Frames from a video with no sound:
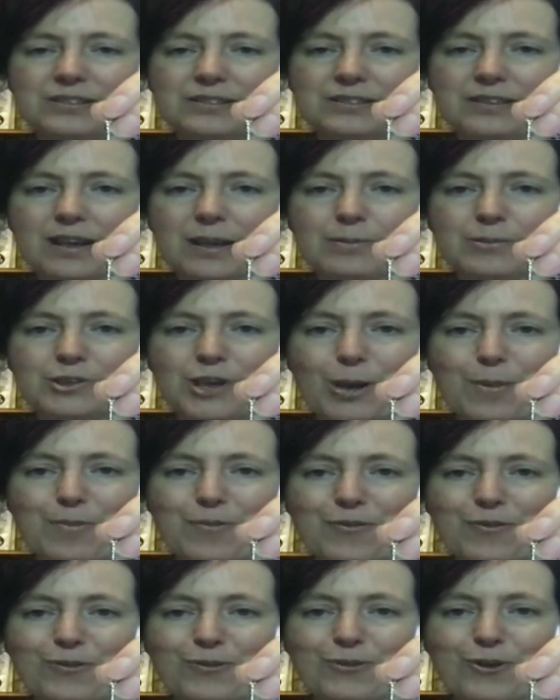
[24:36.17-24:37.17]
type shape of
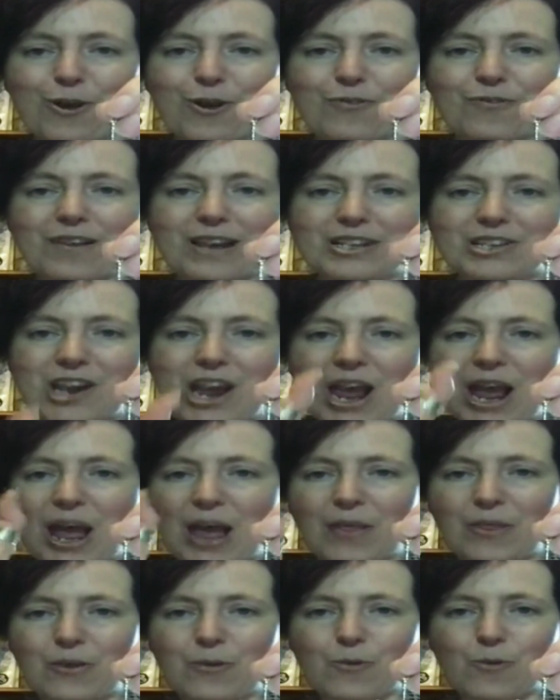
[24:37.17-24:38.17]
the starfish
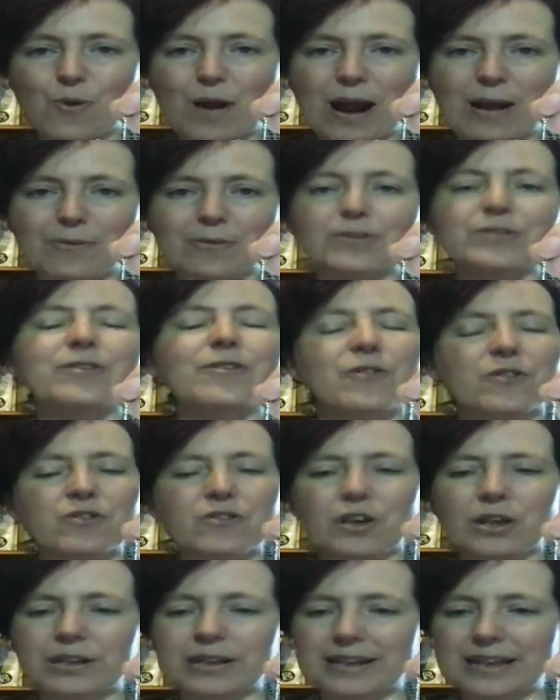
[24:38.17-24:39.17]
and the roundness of the
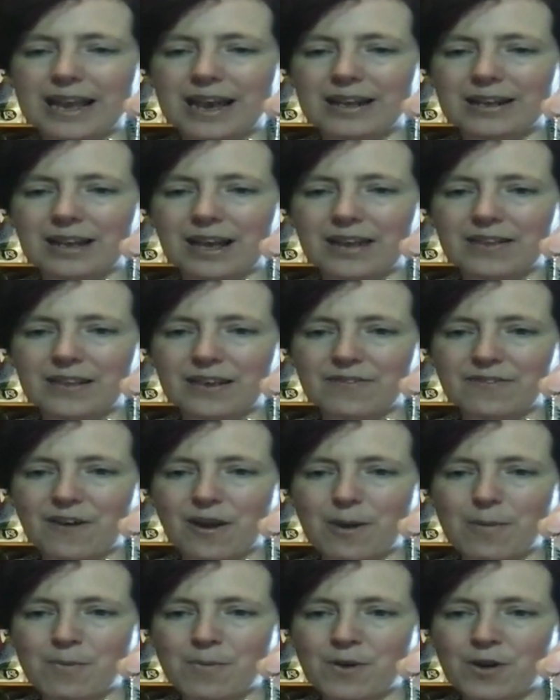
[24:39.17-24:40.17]
turtle. Yeah, I like that
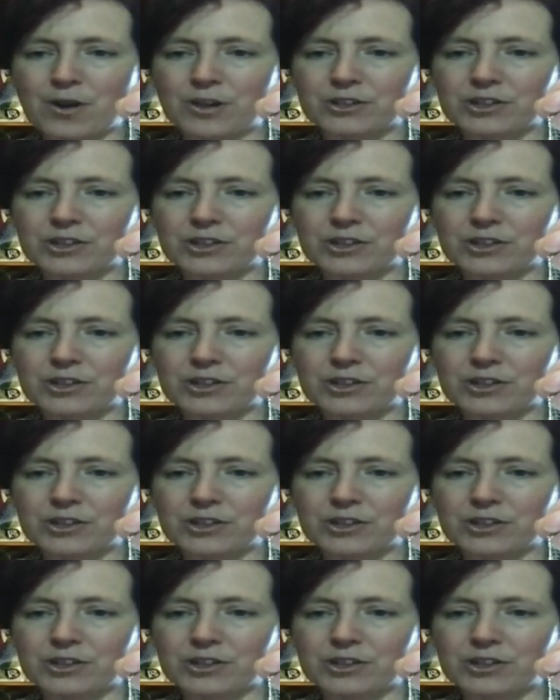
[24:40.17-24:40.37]
very much.